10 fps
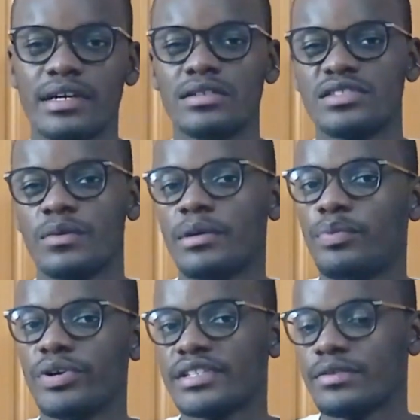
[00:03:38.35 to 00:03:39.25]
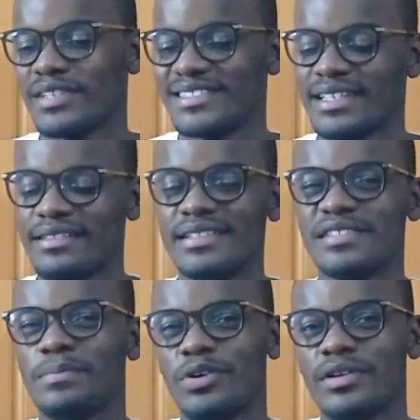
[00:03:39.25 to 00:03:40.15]
I also want to point out is that this
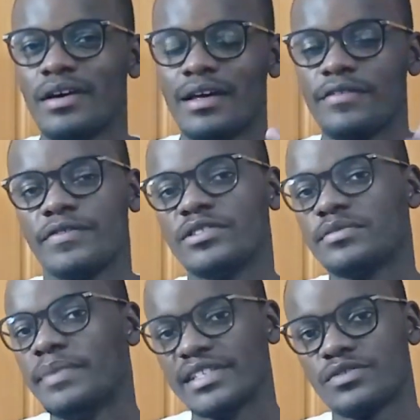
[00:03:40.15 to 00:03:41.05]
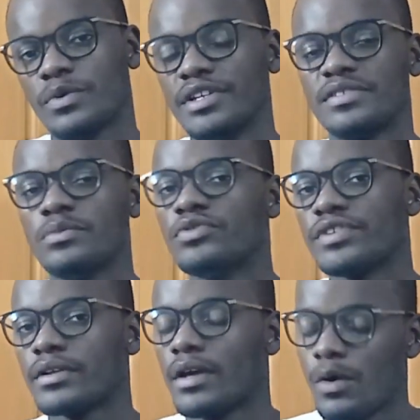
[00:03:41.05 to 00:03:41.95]
board feels best when it's
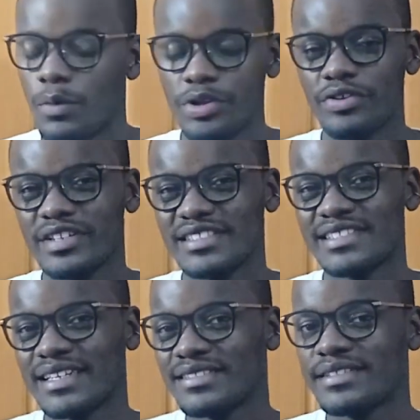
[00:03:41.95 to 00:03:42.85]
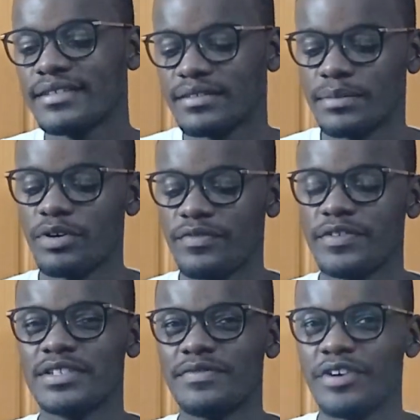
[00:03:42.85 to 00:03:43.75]
moving. When you're at a standstill, the board
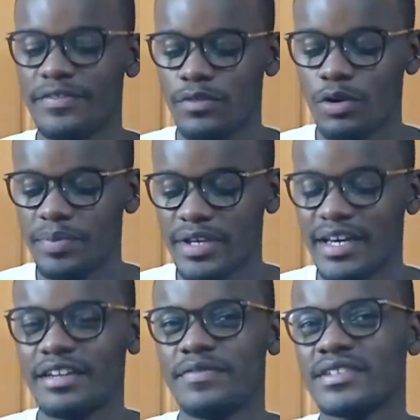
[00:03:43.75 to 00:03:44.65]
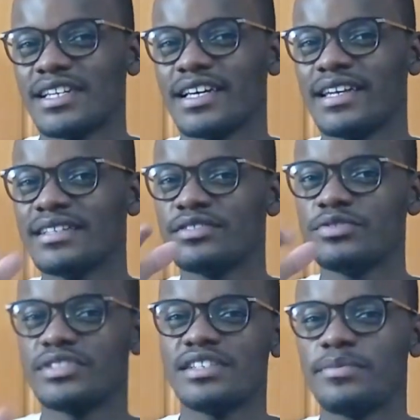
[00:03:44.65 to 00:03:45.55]
feels very floppy and it feels like it has no
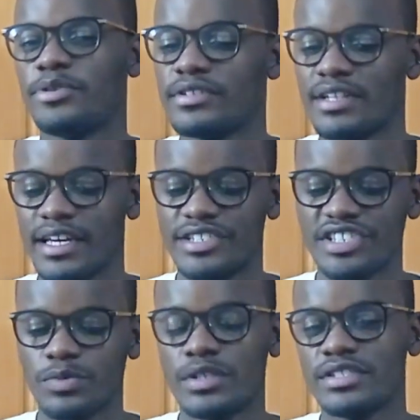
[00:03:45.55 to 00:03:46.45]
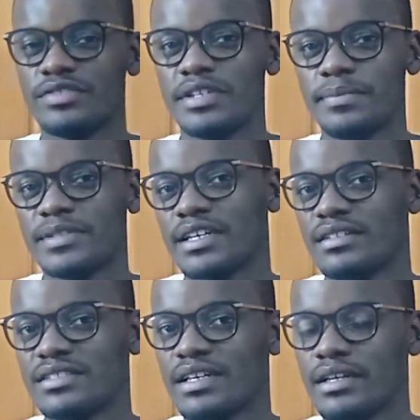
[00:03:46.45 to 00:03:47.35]
center point, like it just wants to tip side
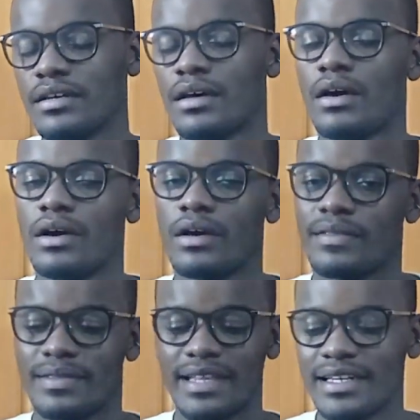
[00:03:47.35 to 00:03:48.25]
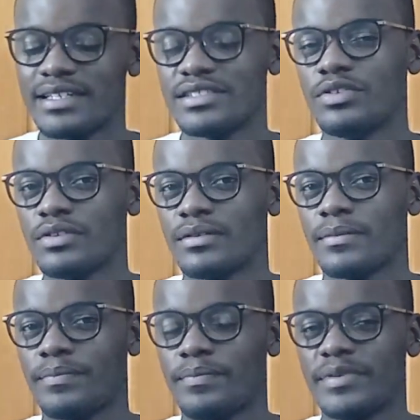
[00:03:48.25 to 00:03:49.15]
to side. That does not
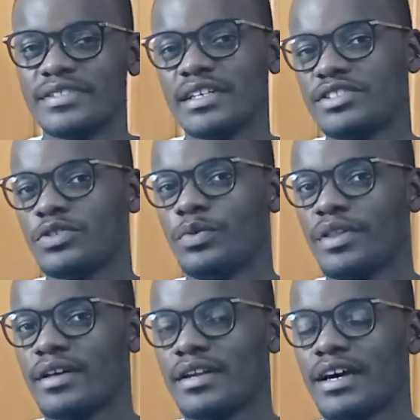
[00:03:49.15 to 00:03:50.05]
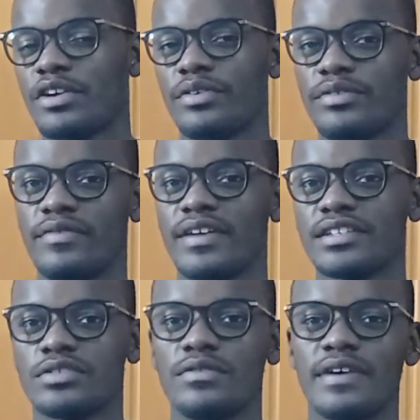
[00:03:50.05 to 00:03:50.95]
present you with an accurate
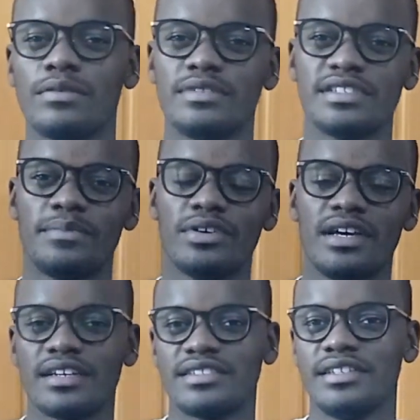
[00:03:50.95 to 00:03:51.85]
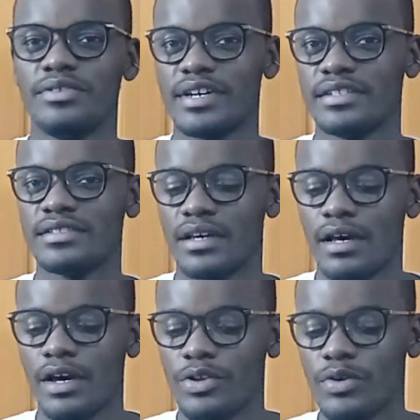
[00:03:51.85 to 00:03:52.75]
reflection of how this board actually rides.
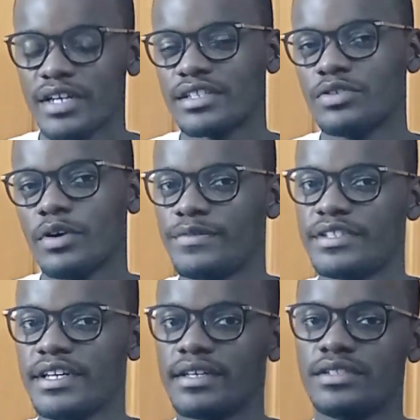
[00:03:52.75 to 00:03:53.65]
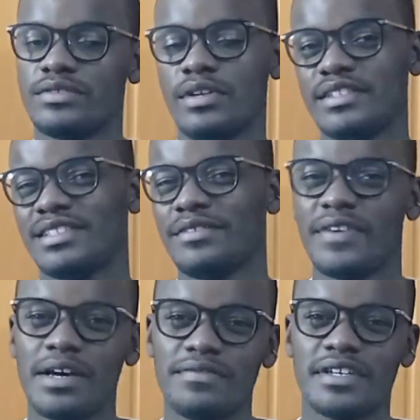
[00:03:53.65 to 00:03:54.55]
You actually do have to take it to, let's say,
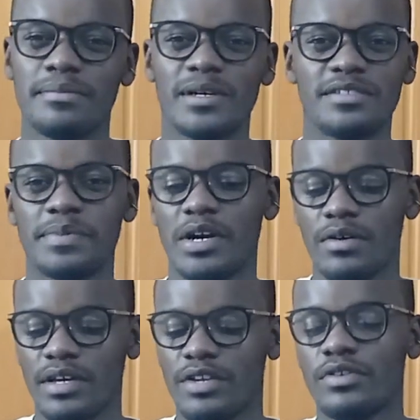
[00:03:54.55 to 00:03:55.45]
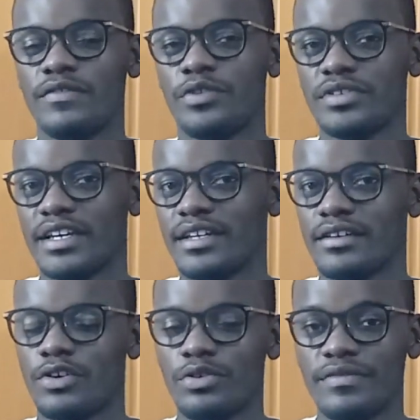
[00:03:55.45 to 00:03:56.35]
5 10 miles per hour in order for you to get a
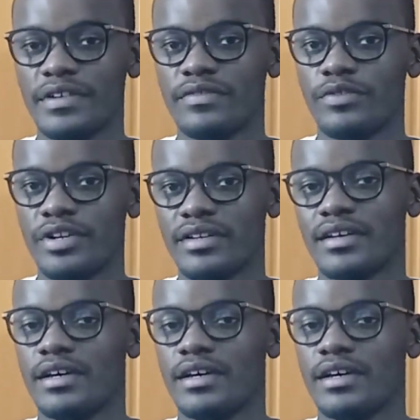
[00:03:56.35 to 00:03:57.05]
good feel for it.